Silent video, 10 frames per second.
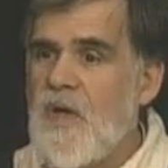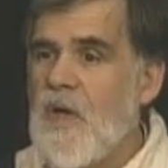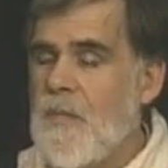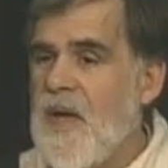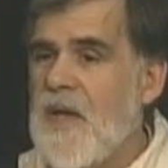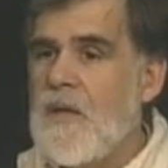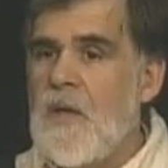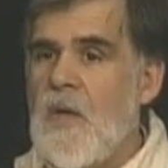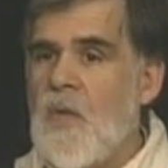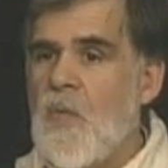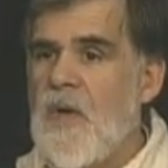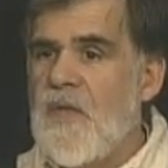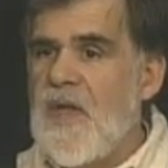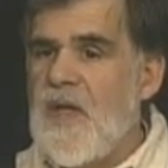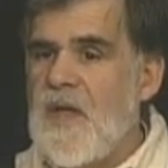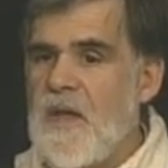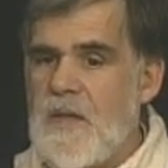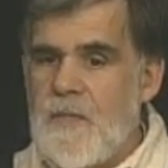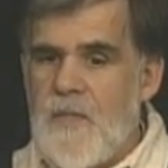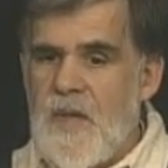come back where the